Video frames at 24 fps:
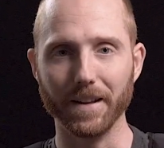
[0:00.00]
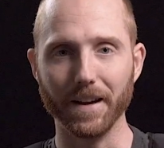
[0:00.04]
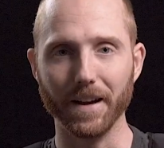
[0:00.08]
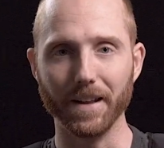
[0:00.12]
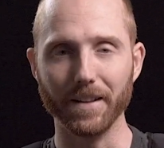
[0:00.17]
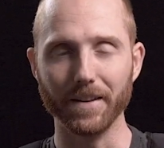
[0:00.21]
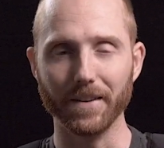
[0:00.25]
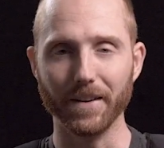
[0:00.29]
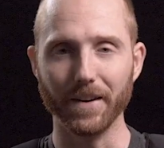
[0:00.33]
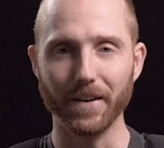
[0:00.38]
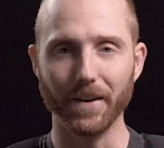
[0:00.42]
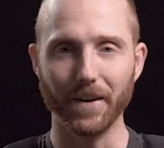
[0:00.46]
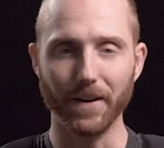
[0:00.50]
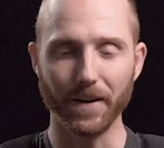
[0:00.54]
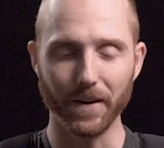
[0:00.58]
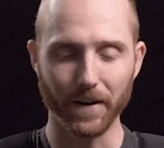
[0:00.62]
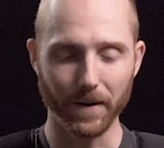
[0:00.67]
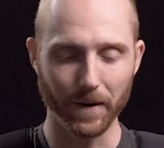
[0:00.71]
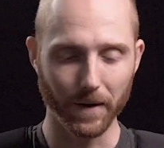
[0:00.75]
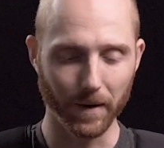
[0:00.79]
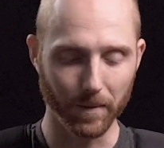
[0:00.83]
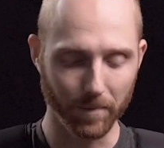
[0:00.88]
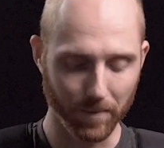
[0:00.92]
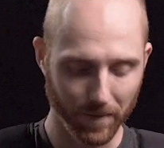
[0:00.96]
the other
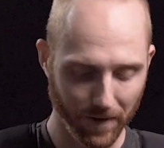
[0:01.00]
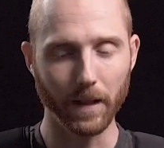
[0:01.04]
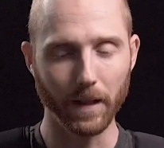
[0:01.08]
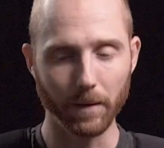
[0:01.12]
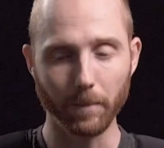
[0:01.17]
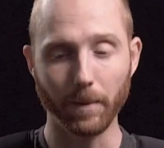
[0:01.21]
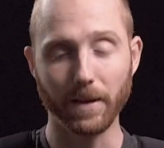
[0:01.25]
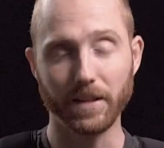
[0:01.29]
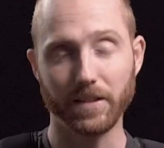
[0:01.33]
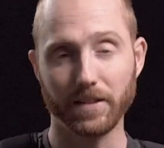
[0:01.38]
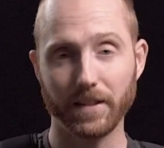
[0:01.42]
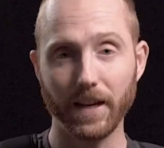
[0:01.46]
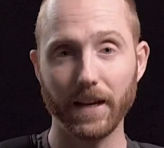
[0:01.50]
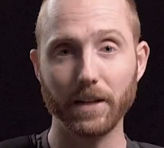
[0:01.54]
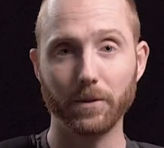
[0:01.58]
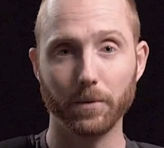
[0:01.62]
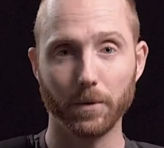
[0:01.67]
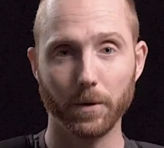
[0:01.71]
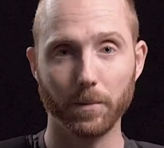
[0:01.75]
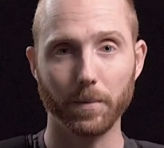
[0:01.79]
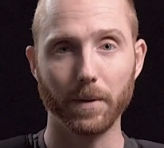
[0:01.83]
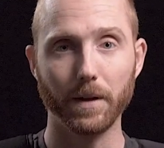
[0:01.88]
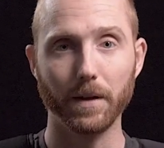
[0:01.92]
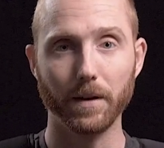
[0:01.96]
arm, and then my skates
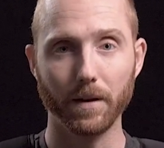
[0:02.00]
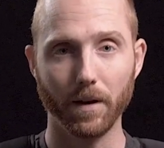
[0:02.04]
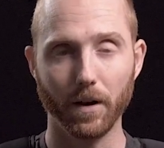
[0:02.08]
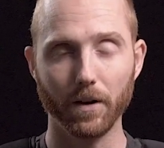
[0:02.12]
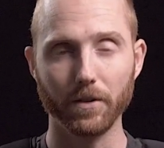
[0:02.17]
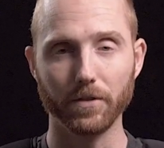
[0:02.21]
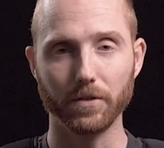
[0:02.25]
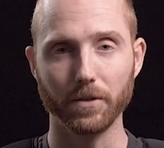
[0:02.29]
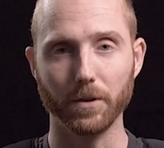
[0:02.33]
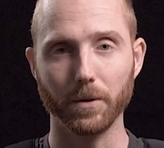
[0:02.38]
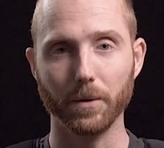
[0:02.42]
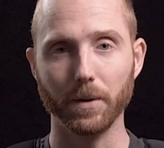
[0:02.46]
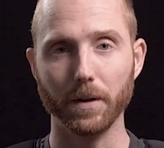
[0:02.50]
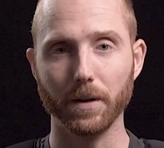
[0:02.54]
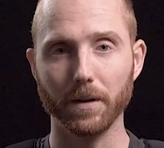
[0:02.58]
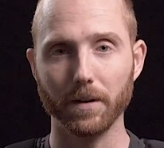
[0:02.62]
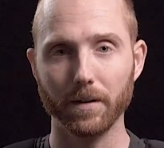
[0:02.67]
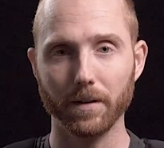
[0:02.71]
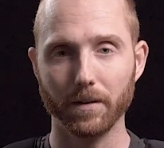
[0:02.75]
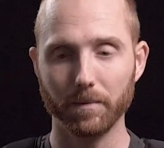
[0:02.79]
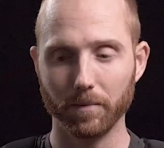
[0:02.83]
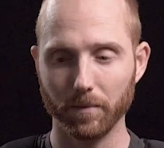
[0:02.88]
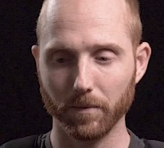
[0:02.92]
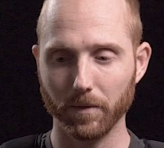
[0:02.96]
would have been also in
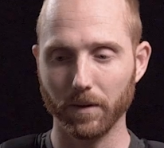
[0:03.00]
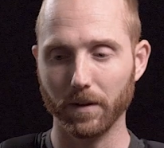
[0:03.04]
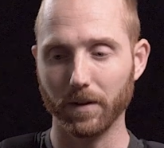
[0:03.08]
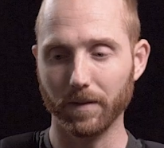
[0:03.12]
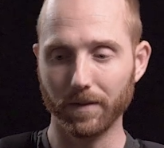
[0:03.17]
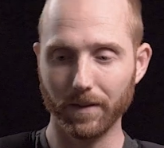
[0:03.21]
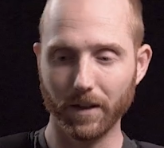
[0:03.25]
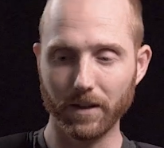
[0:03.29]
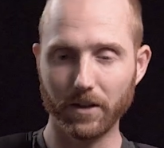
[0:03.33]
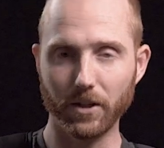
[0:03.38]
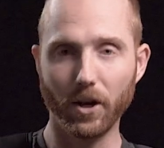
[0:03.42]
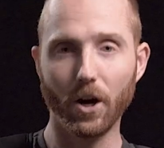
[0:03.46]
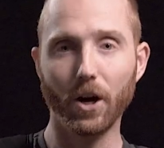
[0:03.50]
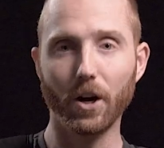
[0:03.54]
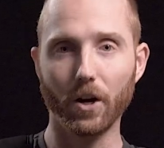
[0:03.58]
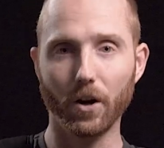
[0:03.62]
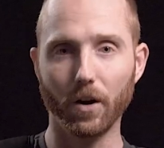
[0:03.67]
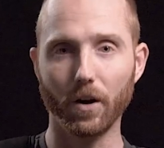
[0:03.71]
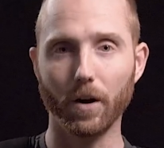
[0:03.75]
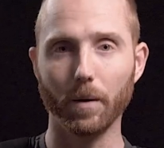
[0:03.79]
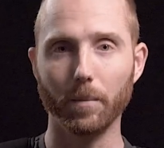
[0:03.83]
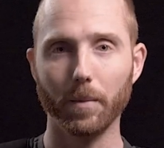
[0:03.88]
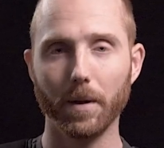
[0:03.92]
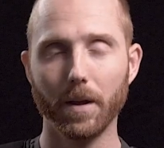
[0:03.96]
the dog
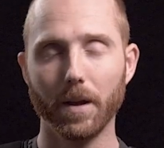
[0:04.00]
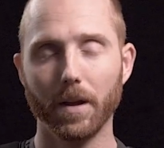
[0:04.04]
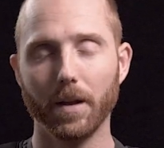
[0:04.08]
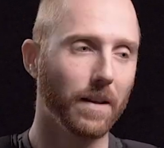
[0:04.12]
arm.